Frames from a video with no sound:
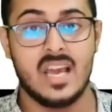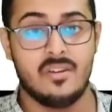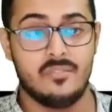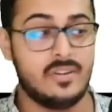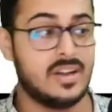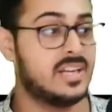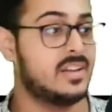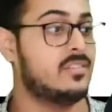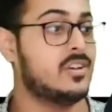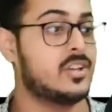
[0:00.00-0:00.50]

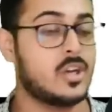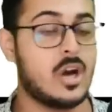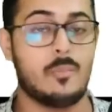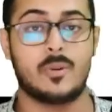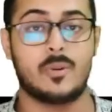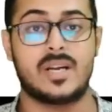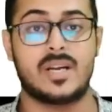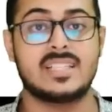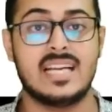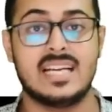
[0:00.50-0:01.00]
whenever you're
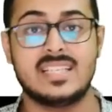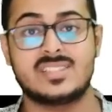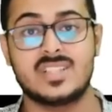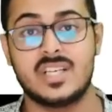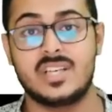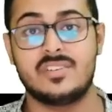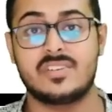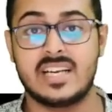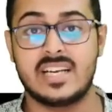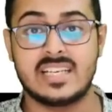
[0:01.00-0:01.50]
putting that
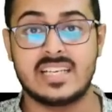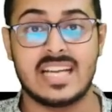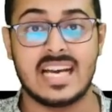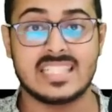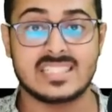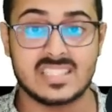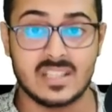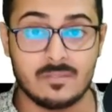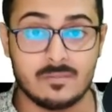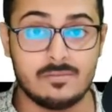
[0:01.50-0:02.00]
certificate, it
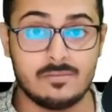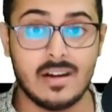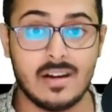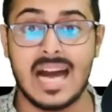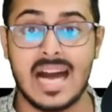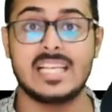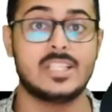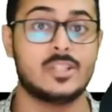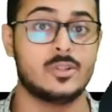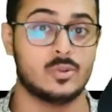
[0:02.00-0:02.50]
has some
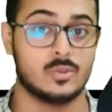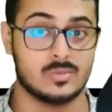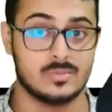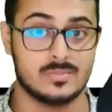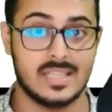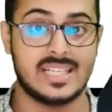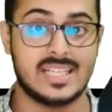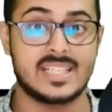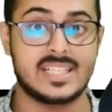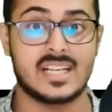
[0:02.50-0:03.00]
value
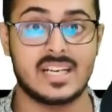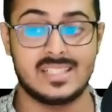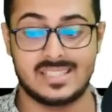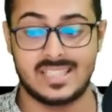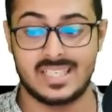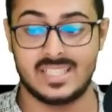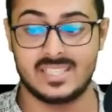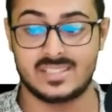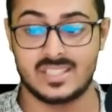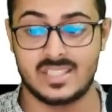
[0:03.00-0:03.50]
that it
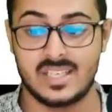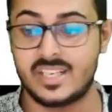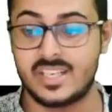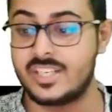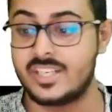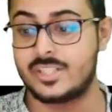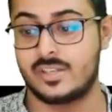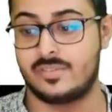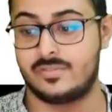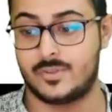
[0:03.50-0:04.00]
contains in an
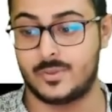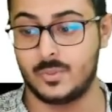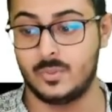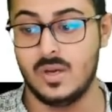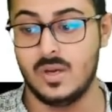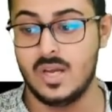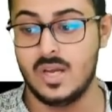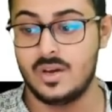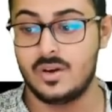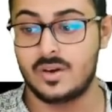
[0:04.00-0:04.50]
interview.
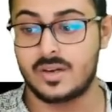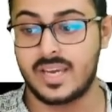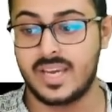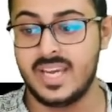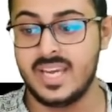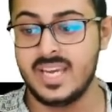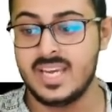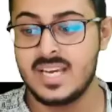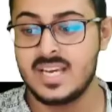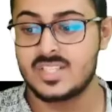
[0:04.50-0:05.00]

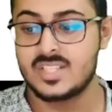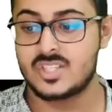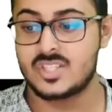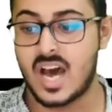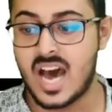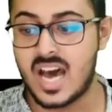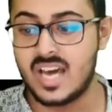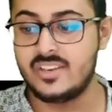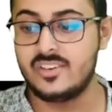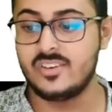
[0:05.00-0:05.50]
Okay, so
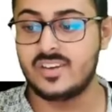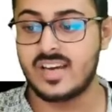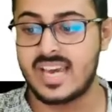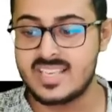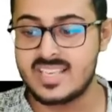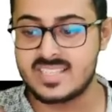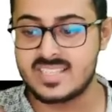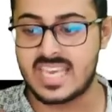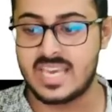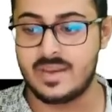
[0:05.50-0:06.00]
are you
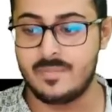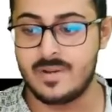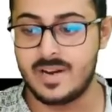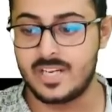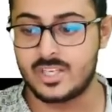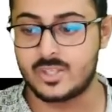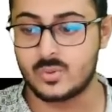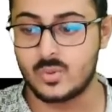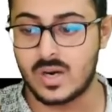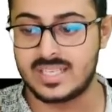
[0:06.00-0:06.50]
guys able
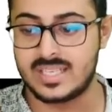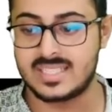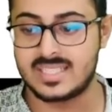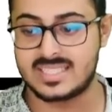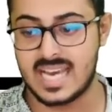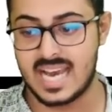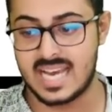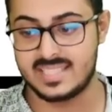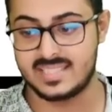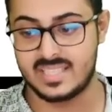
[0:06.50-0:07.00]
to
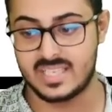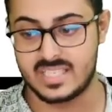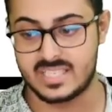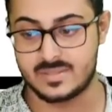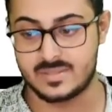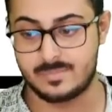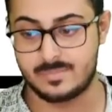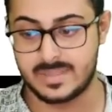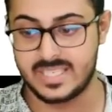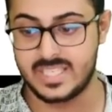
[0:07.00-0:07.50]
understand
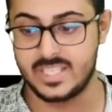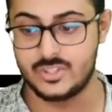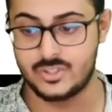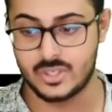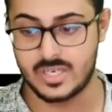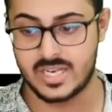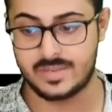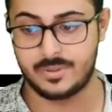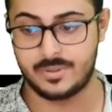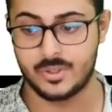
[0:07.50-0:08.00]
this? Please do
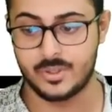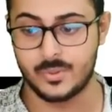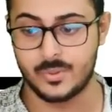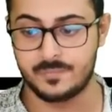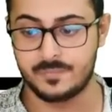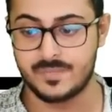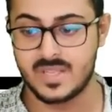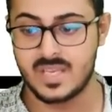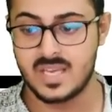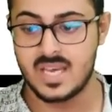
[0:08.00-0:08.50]
let me know.
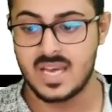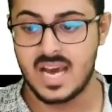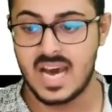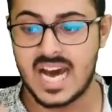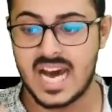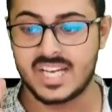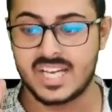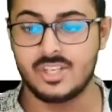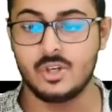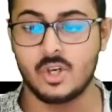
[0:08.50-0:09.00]

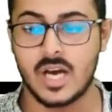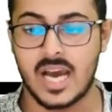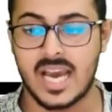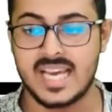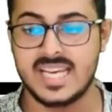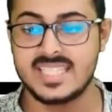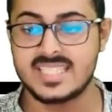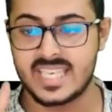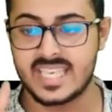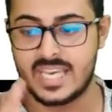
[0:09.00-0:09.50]
Are you
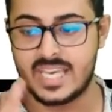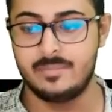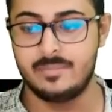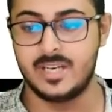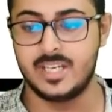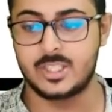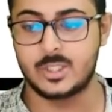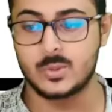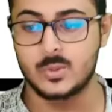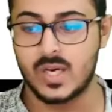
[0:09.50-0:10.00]
guys
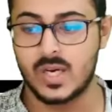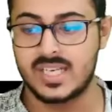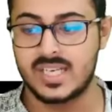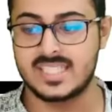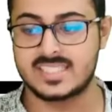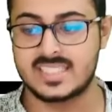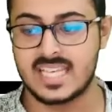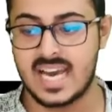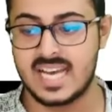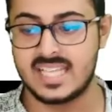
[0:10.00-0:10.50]
able to
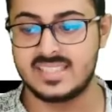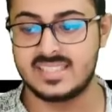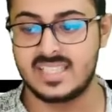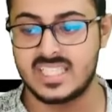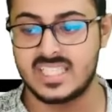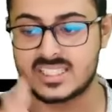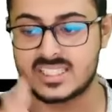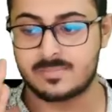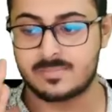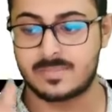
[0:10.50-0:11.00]
understand
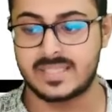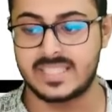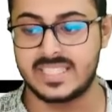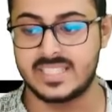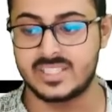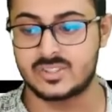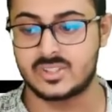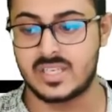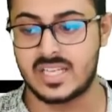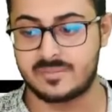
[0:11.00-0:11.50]
this?
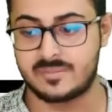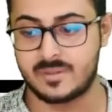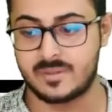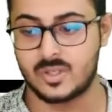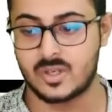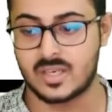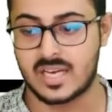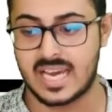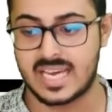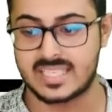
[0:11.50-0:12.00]
Please let me
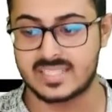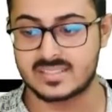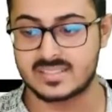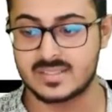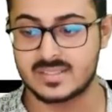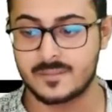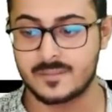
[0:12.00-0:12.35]
know, guys.